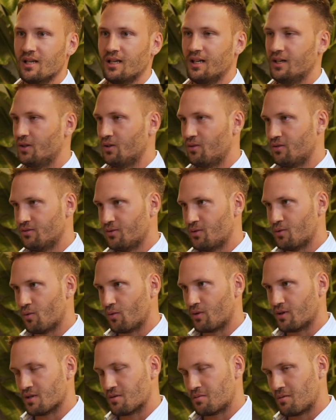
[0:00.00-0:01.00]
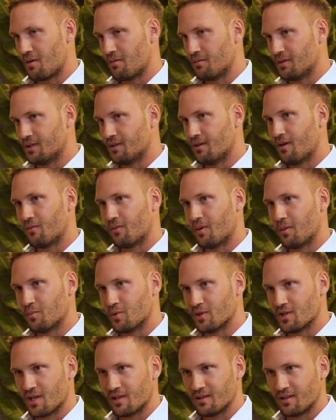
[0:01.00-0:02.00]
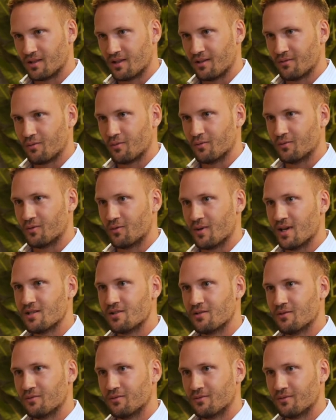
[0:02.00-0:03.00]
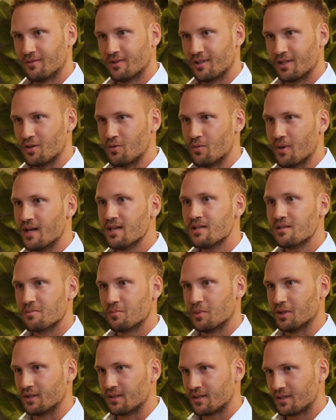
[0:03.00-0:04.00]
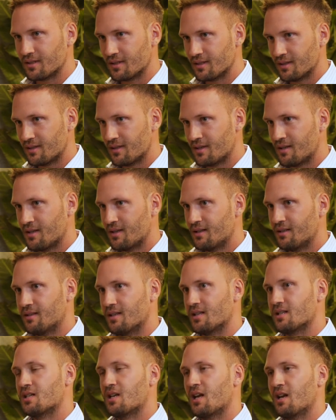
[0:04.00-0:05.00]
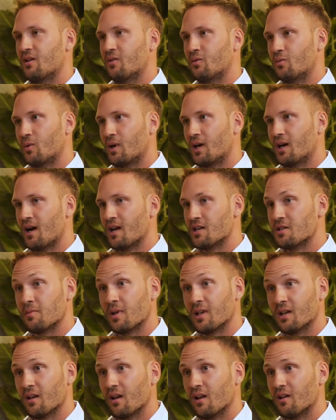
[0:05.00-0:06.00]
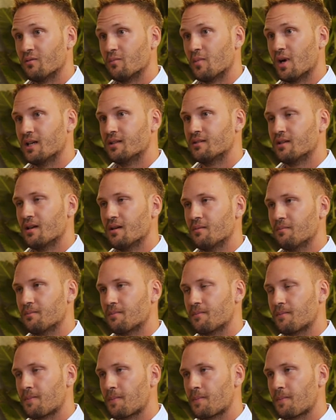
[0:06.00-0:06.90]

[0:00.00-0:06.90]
And I know New York is probably not representative of the rest of the US, but that's kind of where I spend a lot of my time.